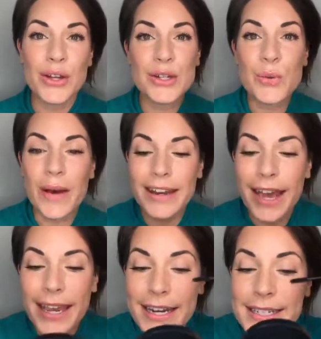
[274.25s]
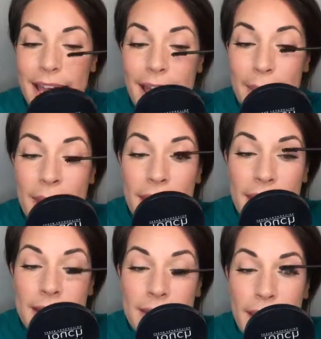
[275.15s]
Do one eye at a time
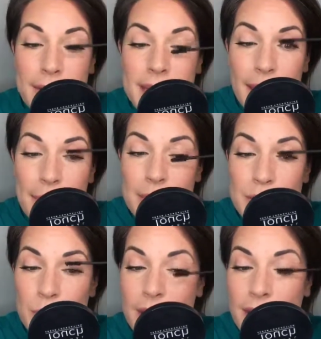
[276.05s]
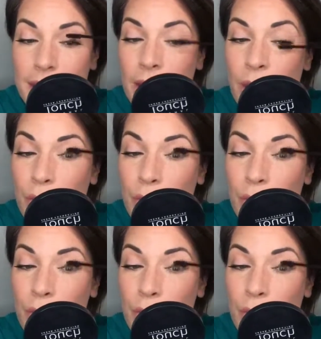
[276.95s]
and allow time in between